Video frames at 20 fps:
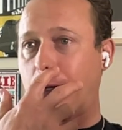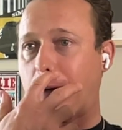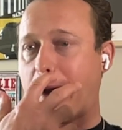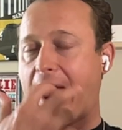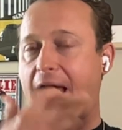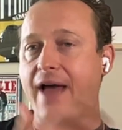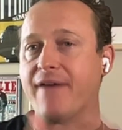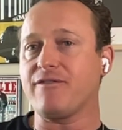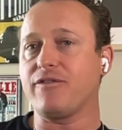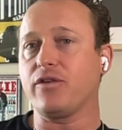your
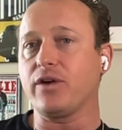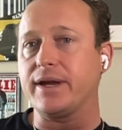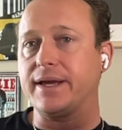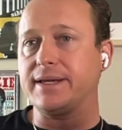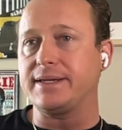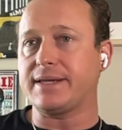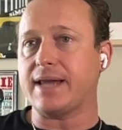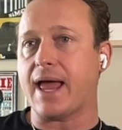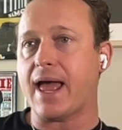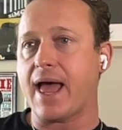
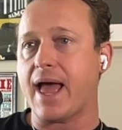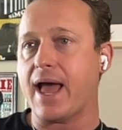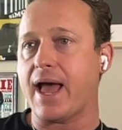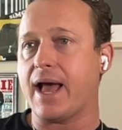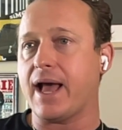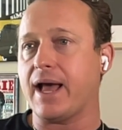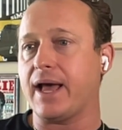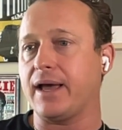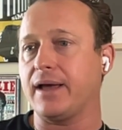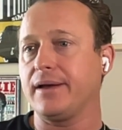
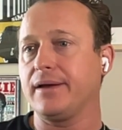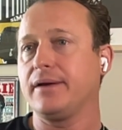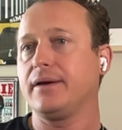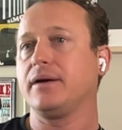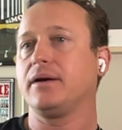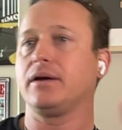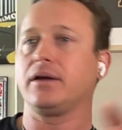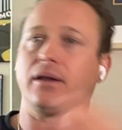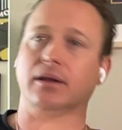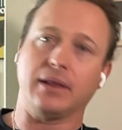everyday
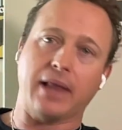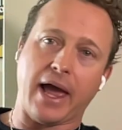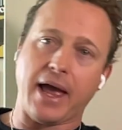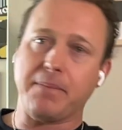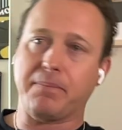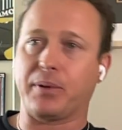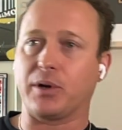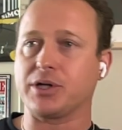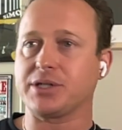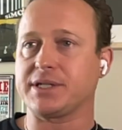
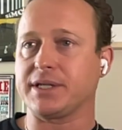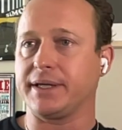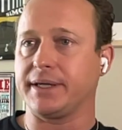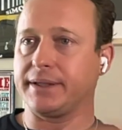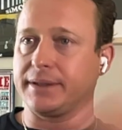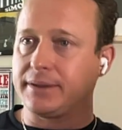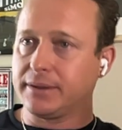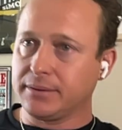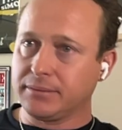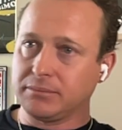
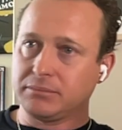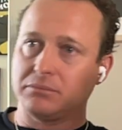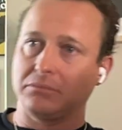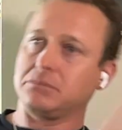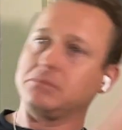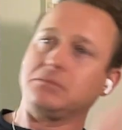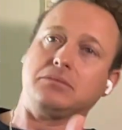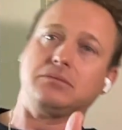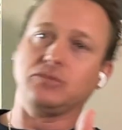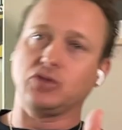layperson
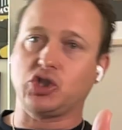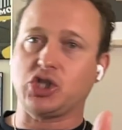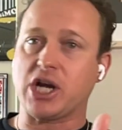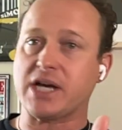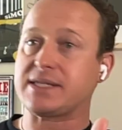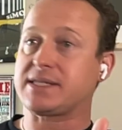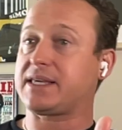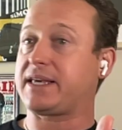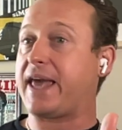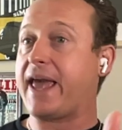
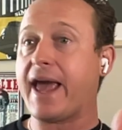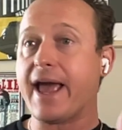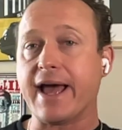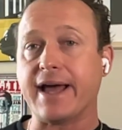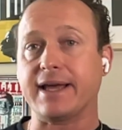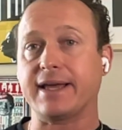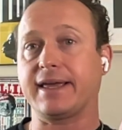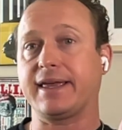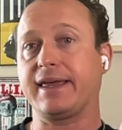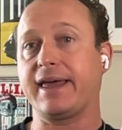just
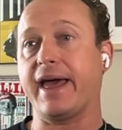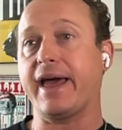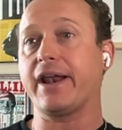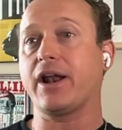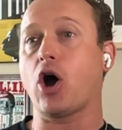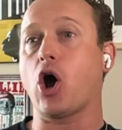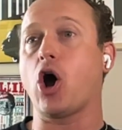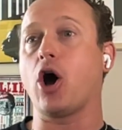can't get